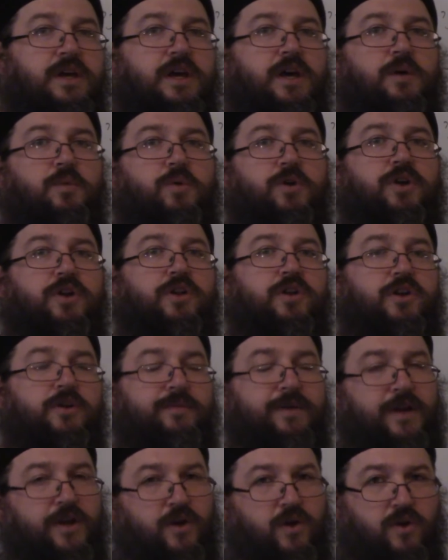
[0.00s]
And we're going to learn
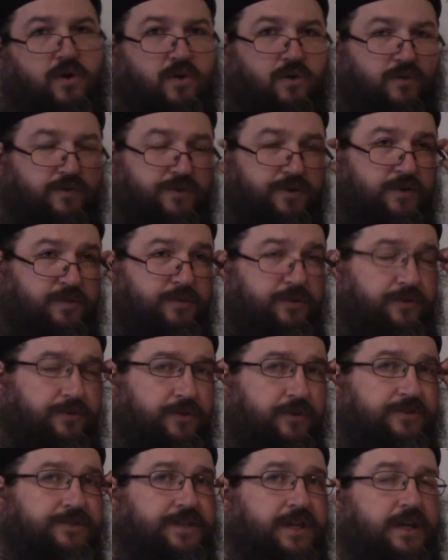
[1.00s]
about whole verbs for
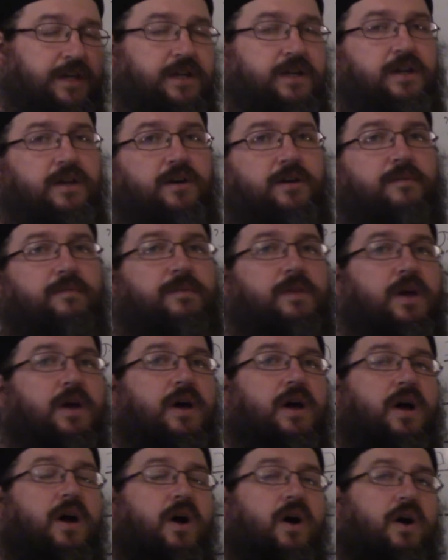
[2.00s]
a second here.
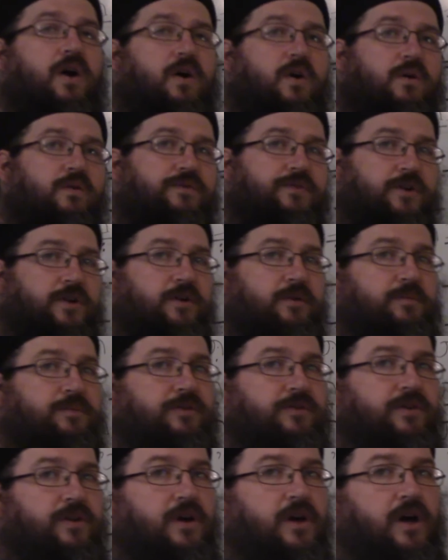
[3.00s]
Whole
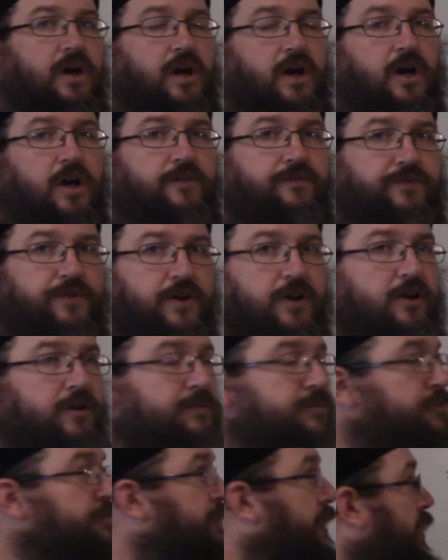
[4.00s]
verbs are
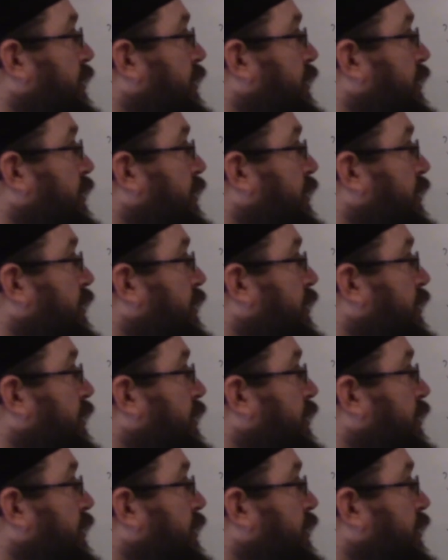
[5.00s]
verbs by